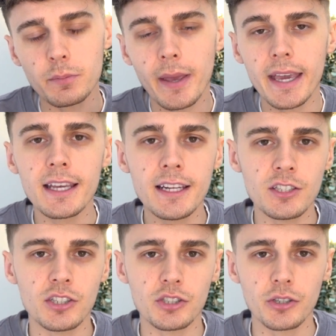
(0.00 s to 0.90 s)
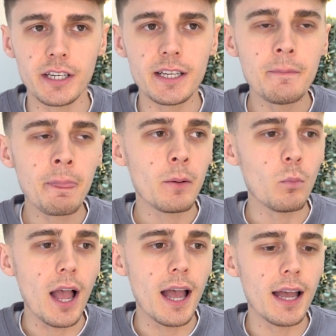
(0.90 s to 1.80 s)
Pick an industry
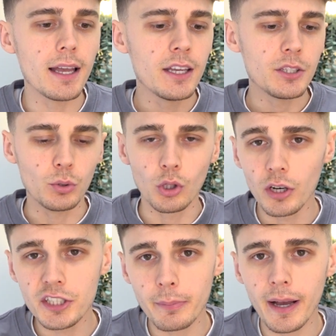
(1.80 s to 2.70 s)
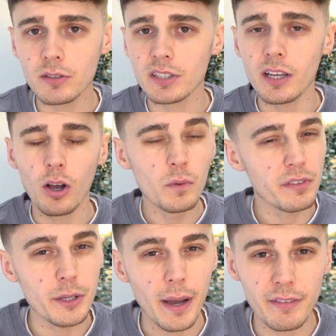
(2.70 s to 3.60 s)
where your knowledge about it,
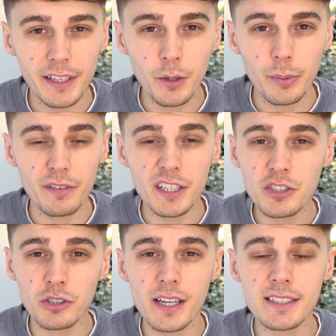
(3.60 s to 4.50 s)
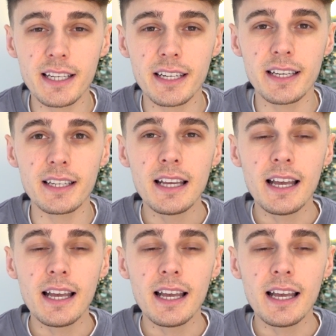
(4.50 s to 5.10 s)
hopefully you have a little bit of an interest in it,